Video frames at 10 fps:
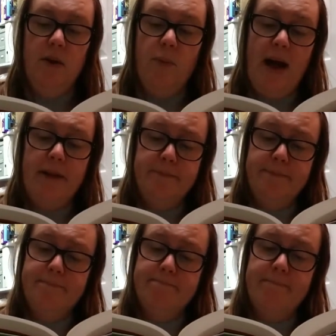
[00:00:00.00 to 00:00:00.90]
"Well,
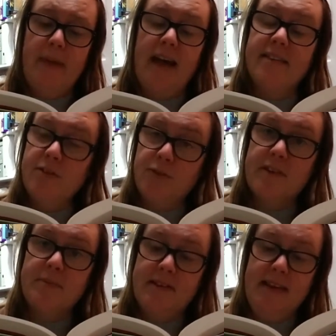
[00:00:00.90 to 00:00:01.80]
as it's
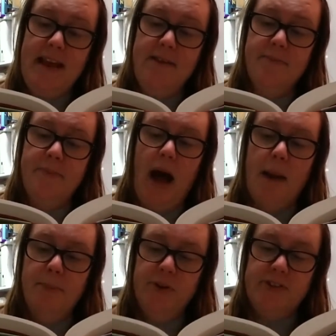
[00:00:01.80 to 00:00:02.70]
Christmas Eve, I
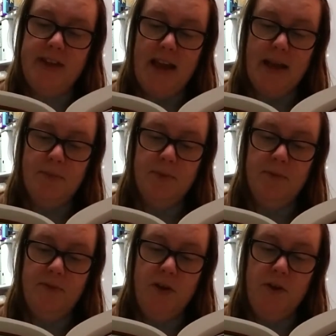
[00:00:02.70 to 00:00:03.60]
must take him some
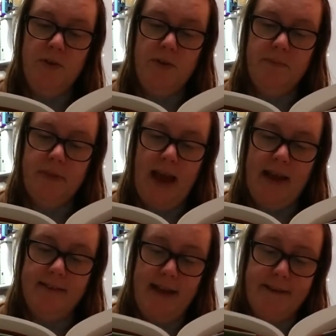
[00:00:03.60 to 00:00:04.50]
food,"
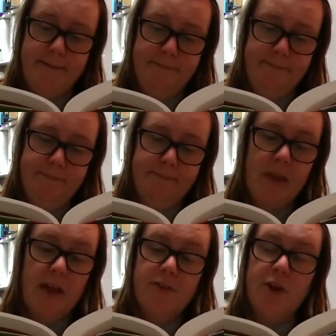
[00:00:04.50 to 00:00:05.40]
Kay said.
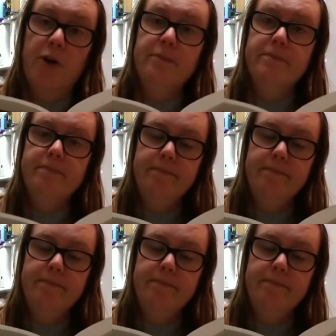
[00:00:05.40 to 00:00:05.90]
And so